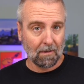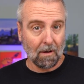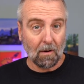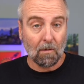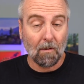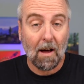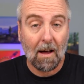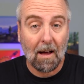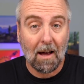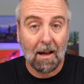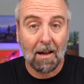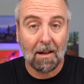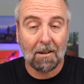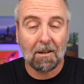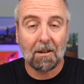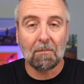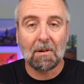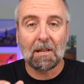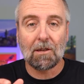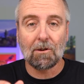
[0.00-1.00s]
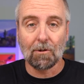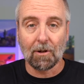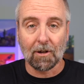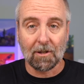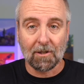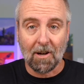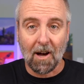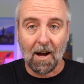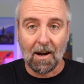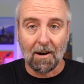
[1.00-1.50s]
Oh, I didn't mean you
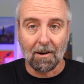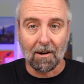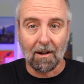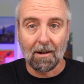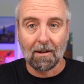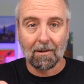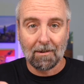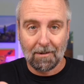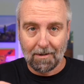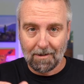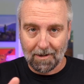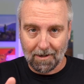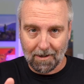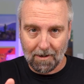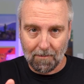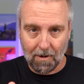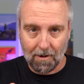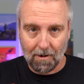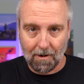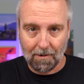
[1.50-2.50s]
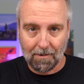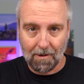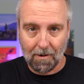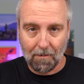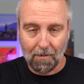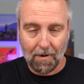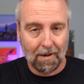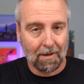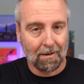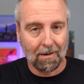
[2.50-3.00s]
look tired. Did it come across that
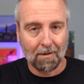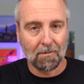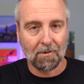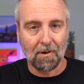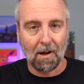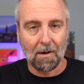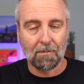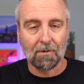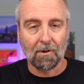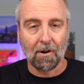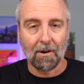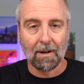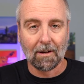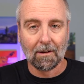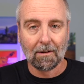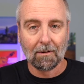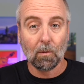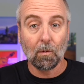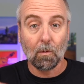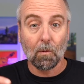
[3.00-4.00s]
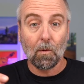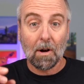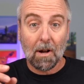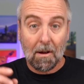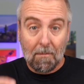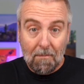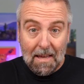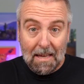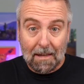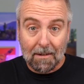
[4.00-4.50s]
way? I'm sorry. What I
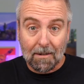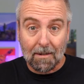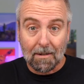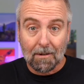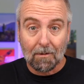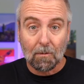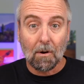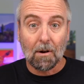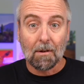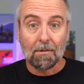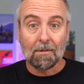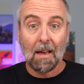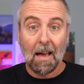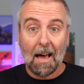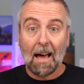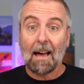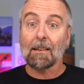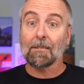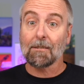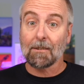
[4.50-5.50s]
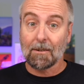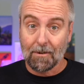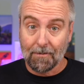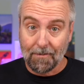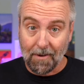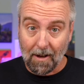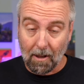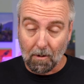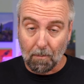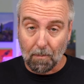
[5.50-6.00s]
meant was, as a
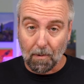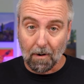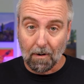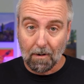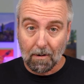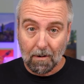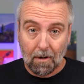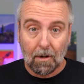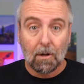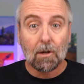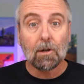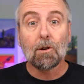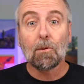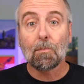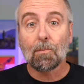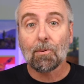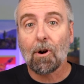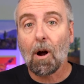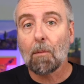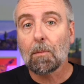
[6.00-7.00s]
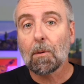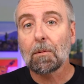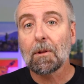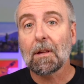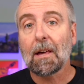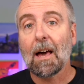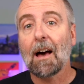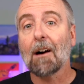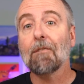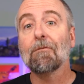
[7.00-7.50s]
developer, you probably
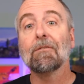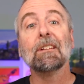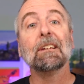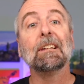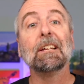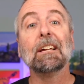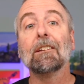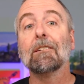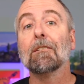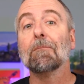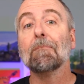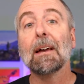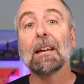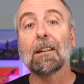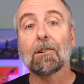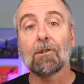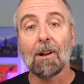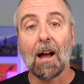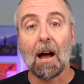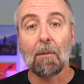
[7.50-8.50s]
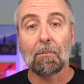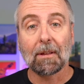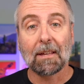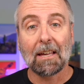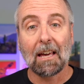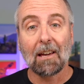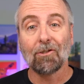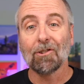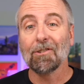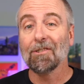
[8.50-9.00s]
have the need to make your
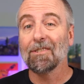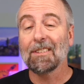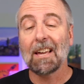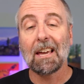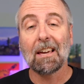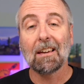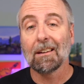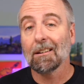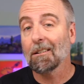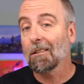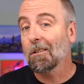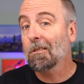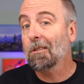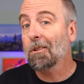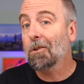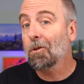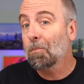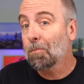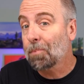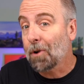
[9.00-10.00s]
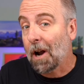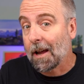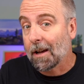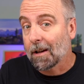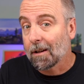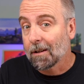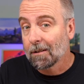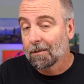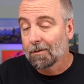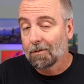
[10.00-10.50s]
applications take a little
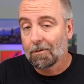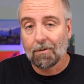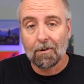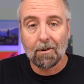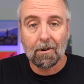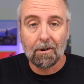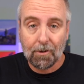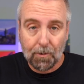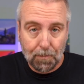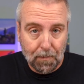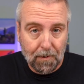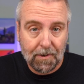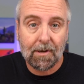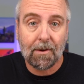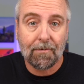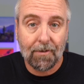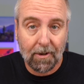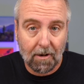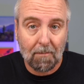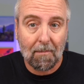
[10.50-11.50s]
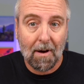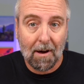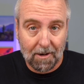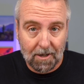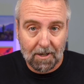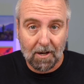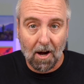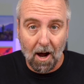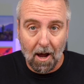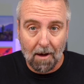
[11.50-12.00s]
break for a specific amount of
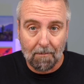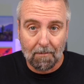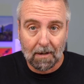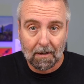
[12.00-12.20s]
time,